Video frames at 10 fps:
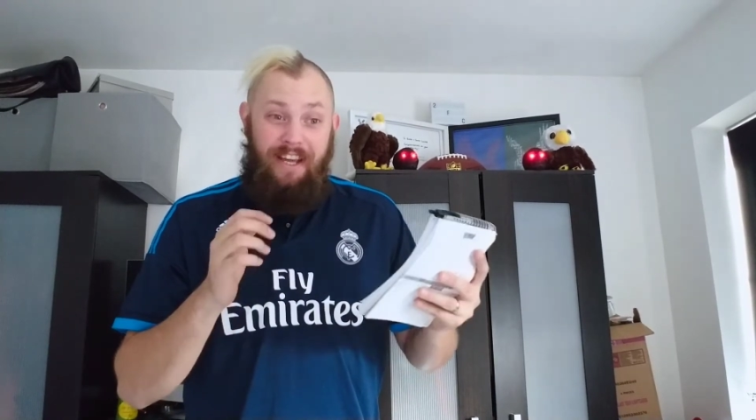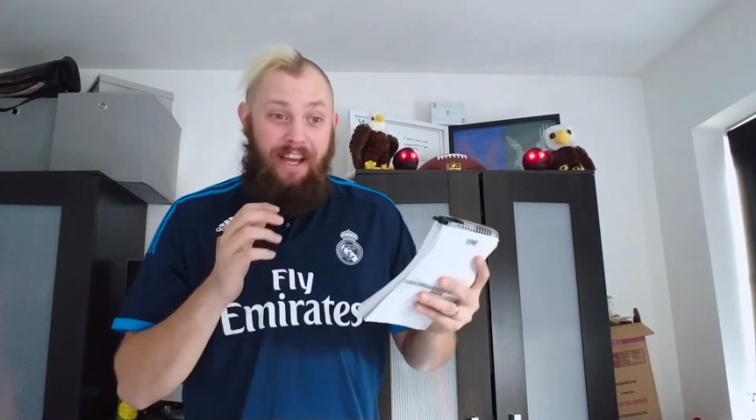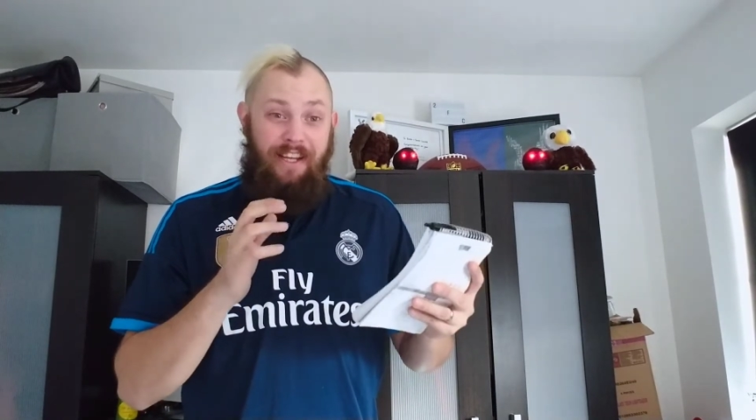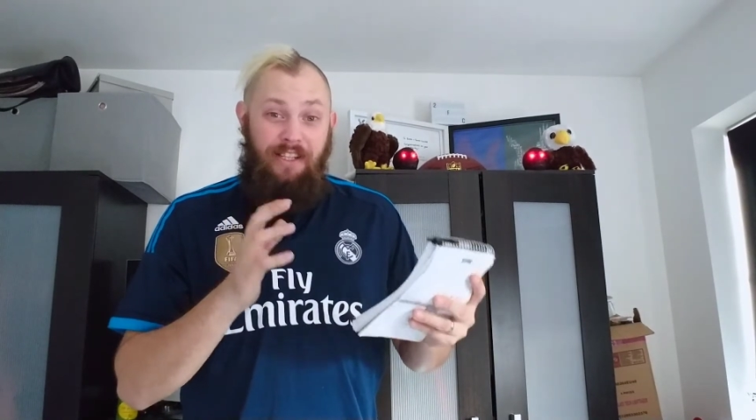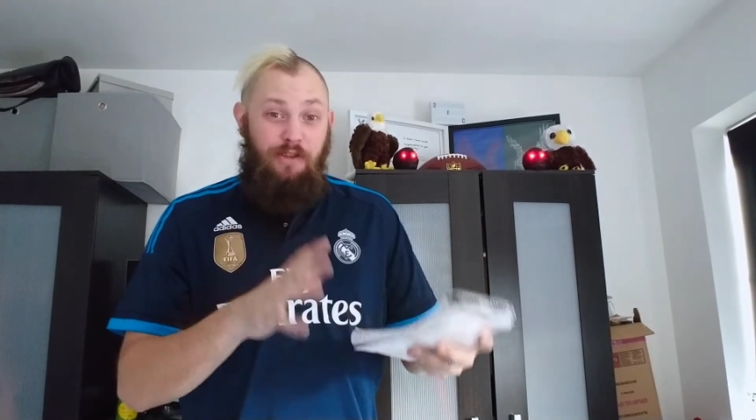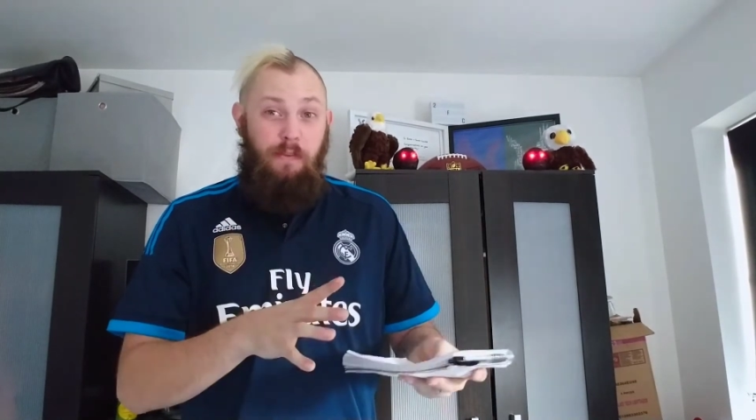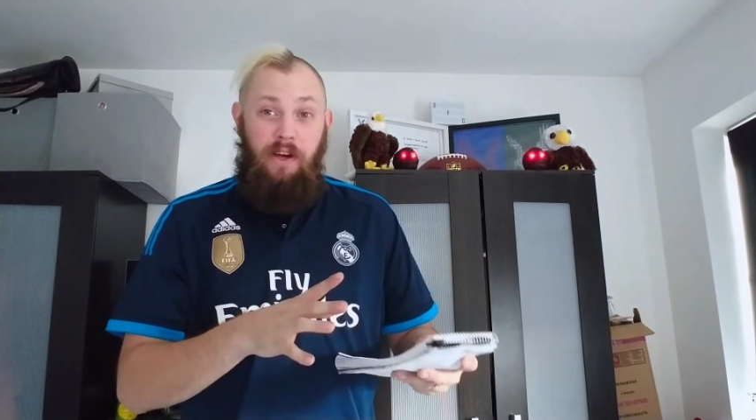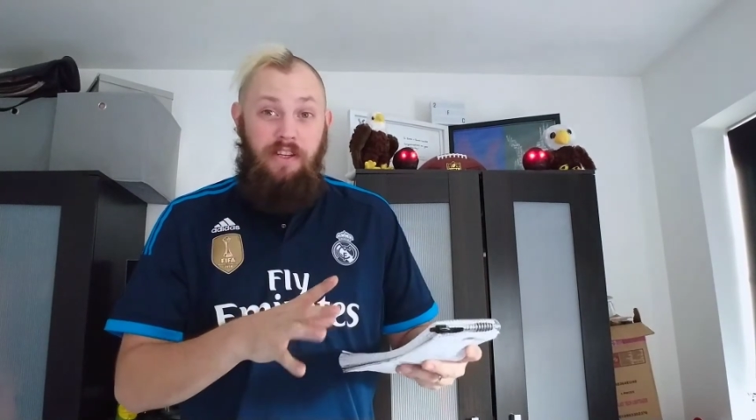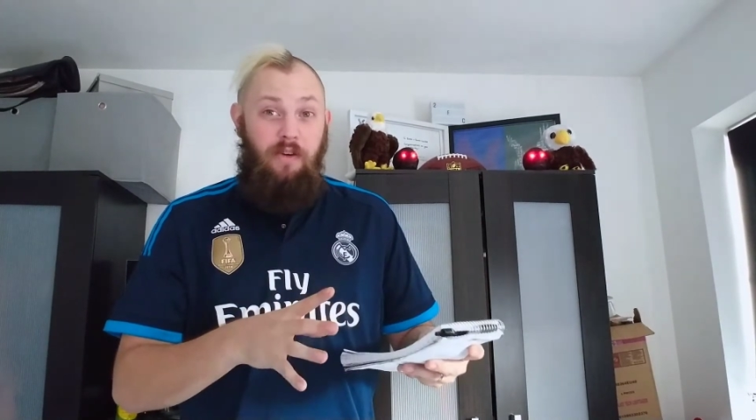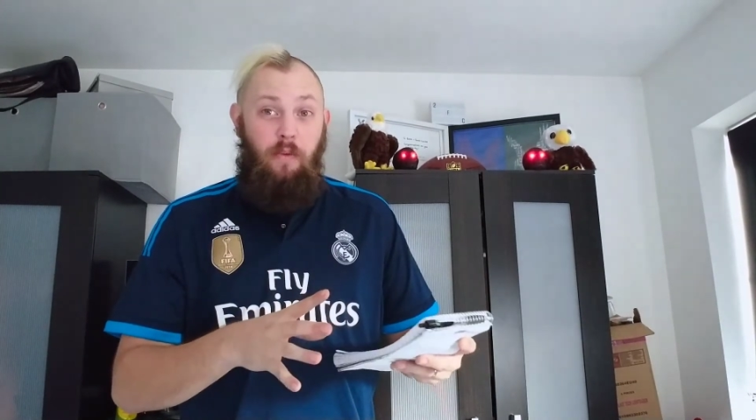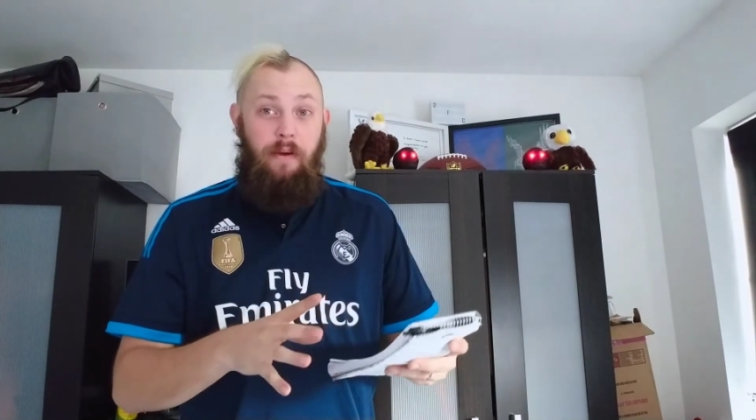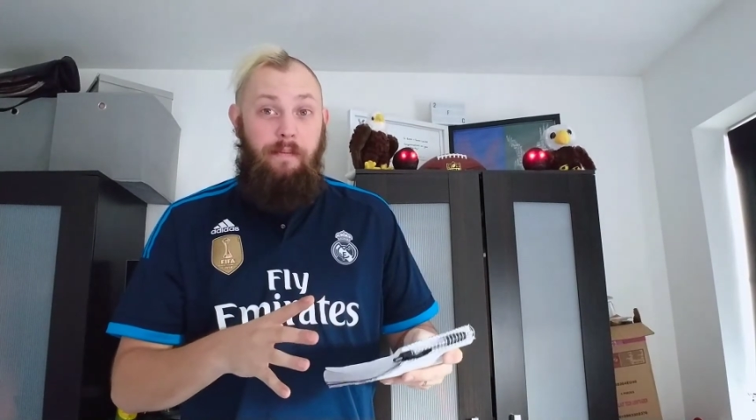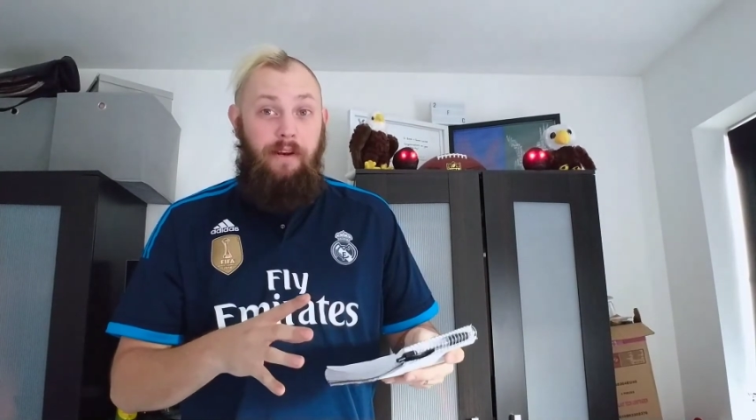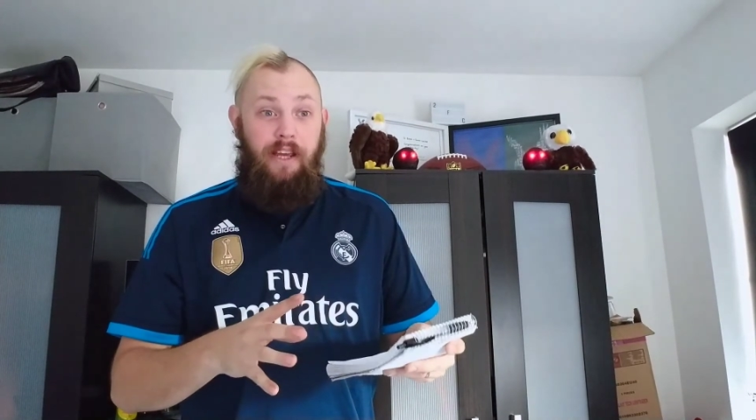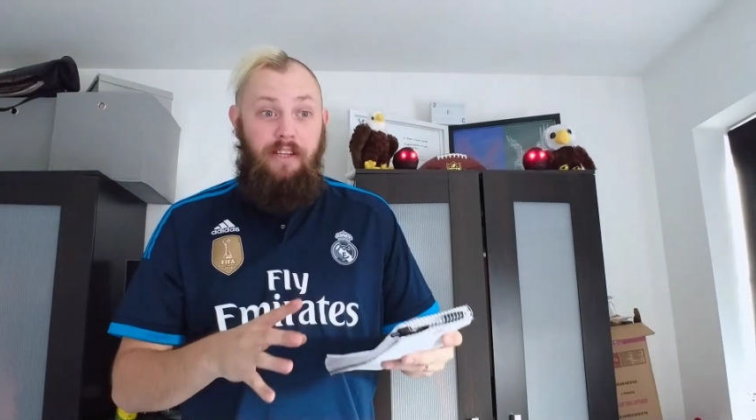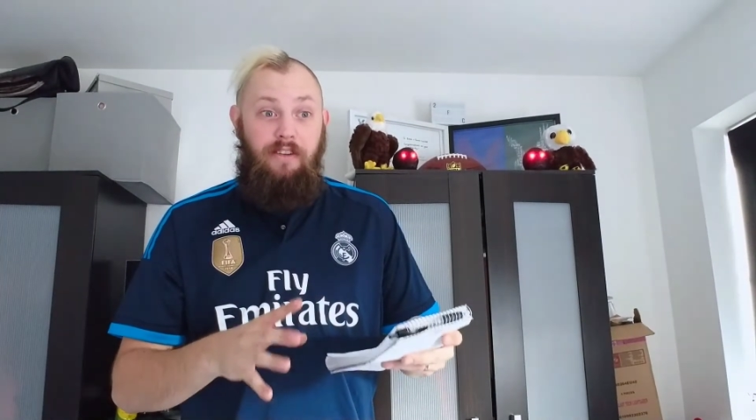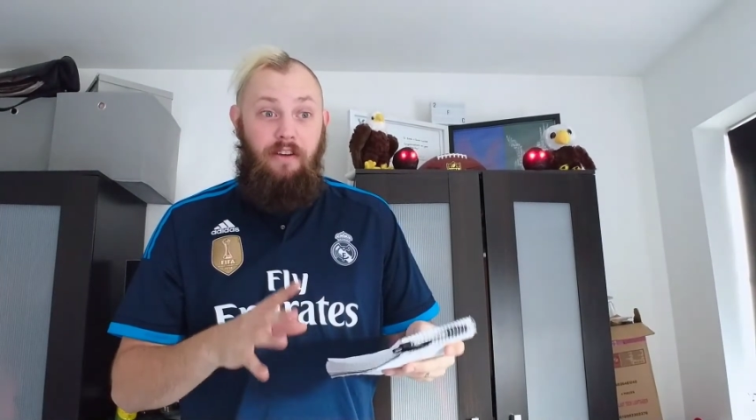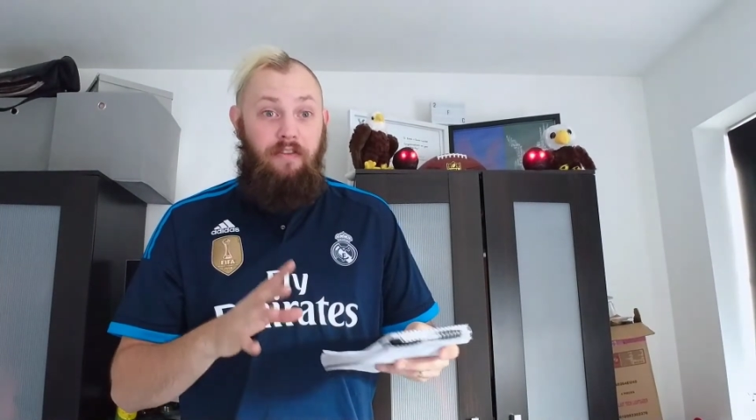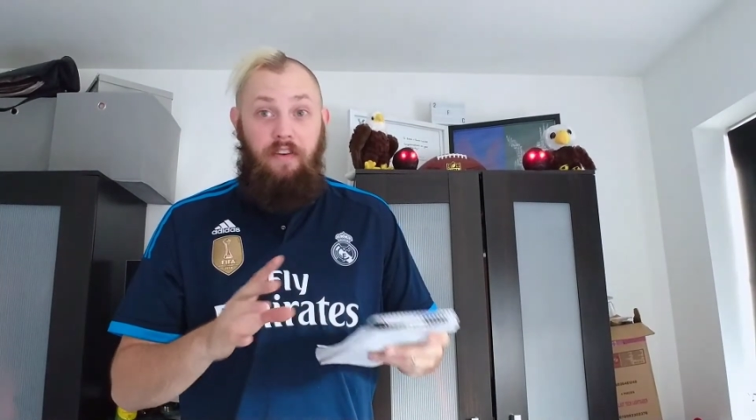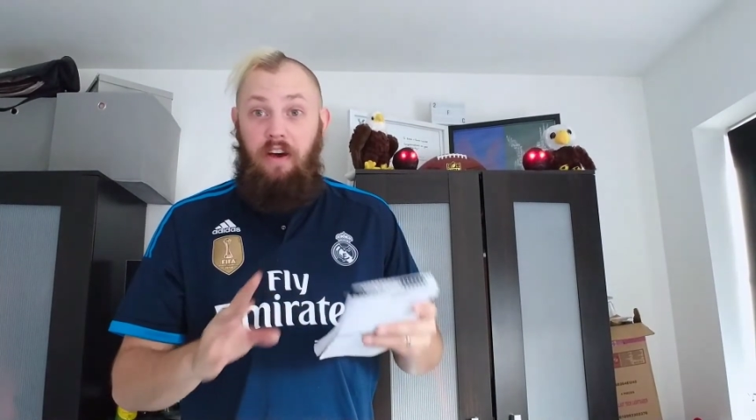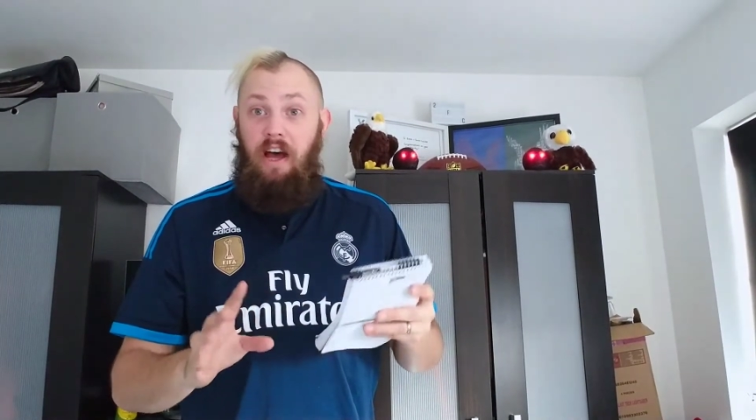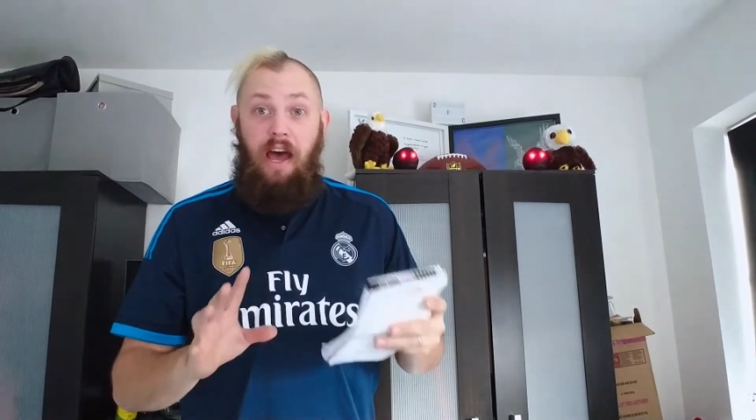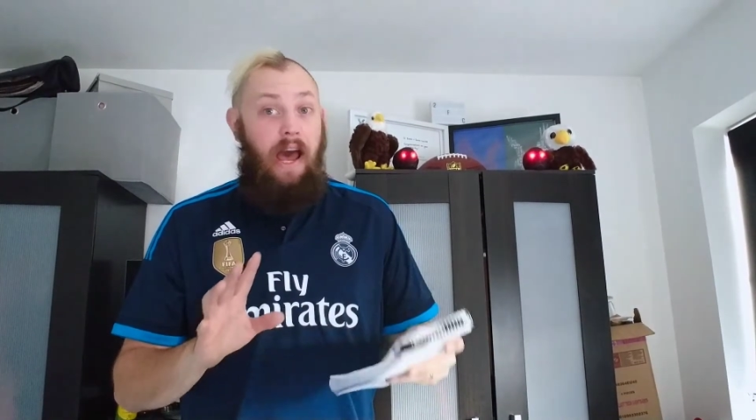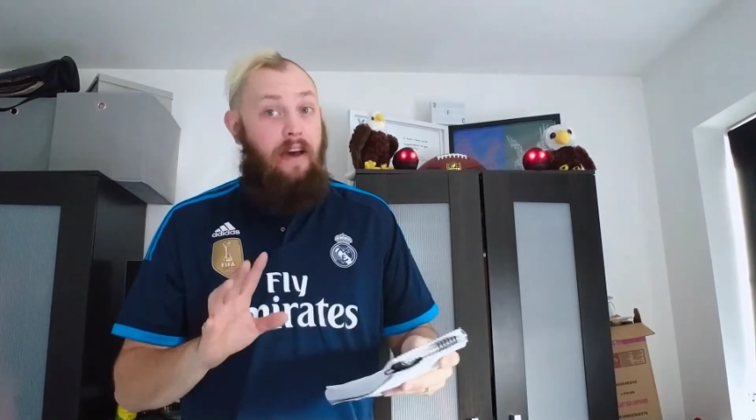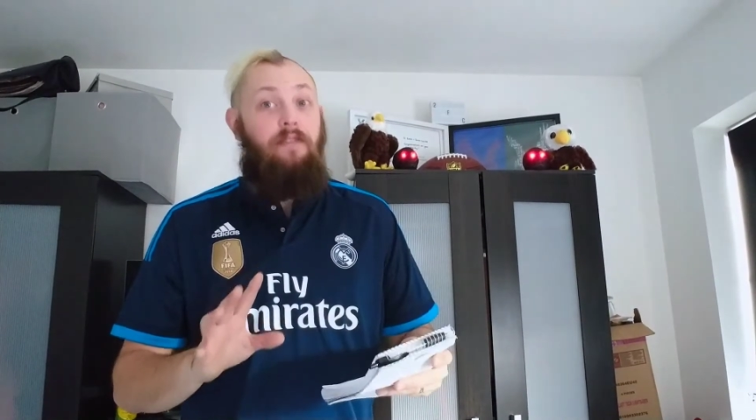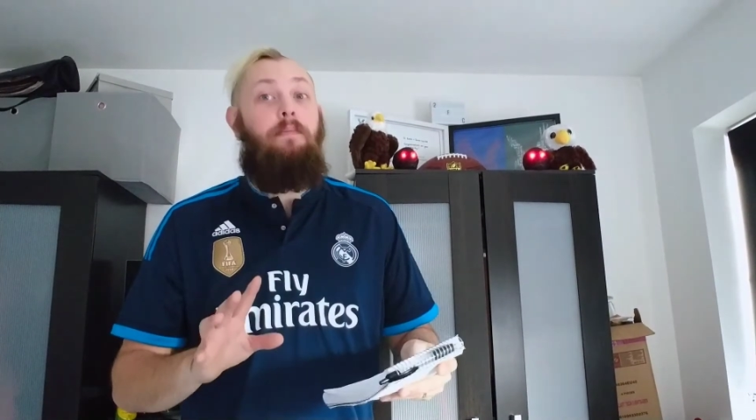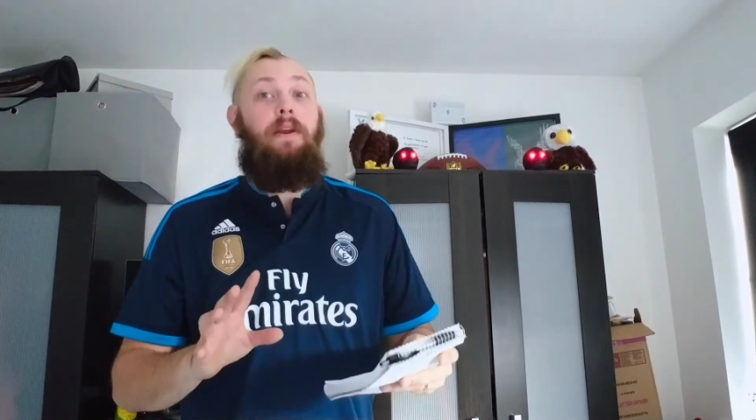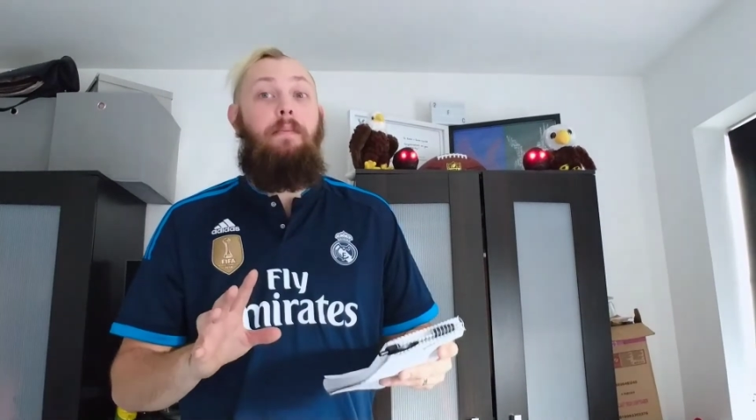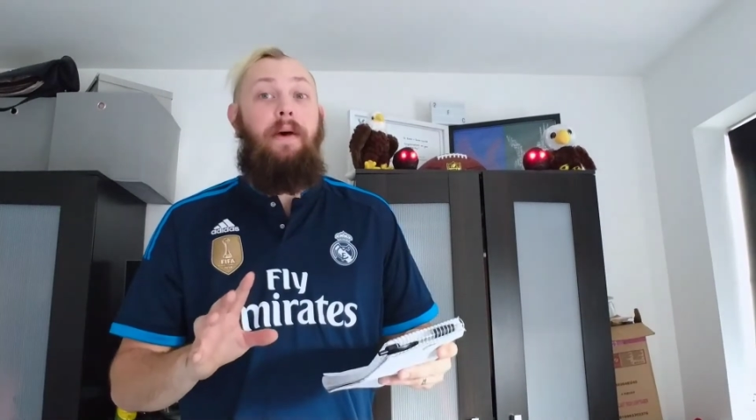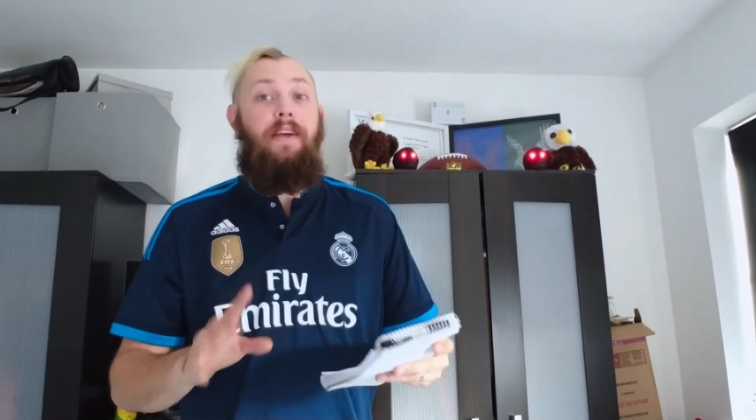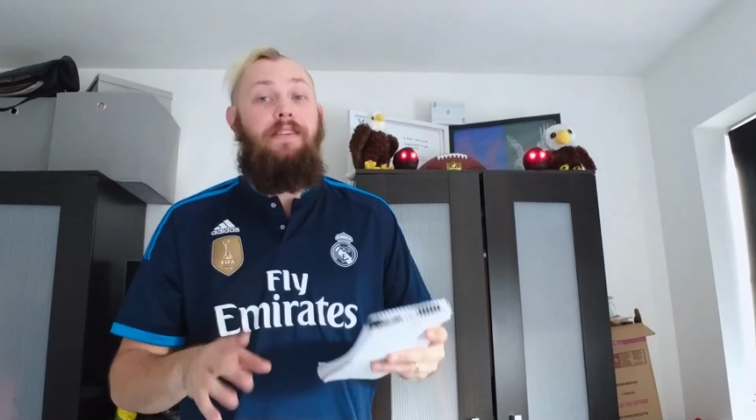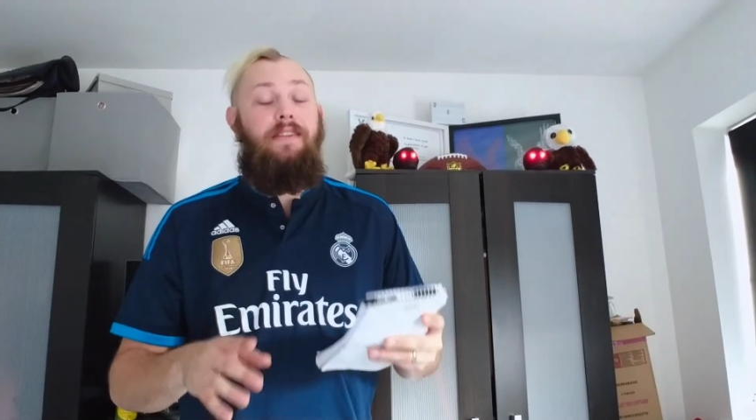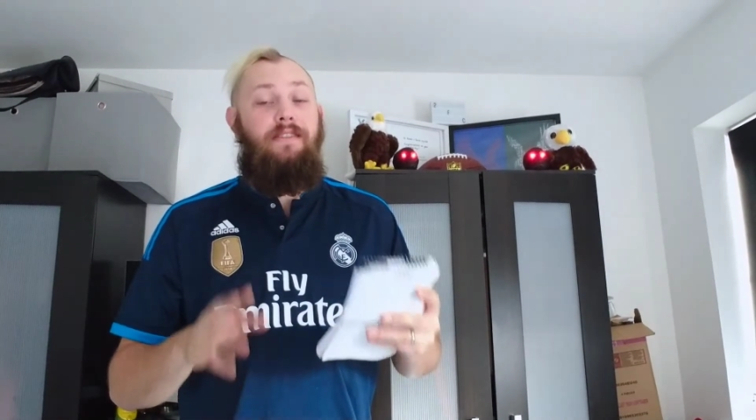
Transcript: And Spurs at Wembley so far haven't been amazing.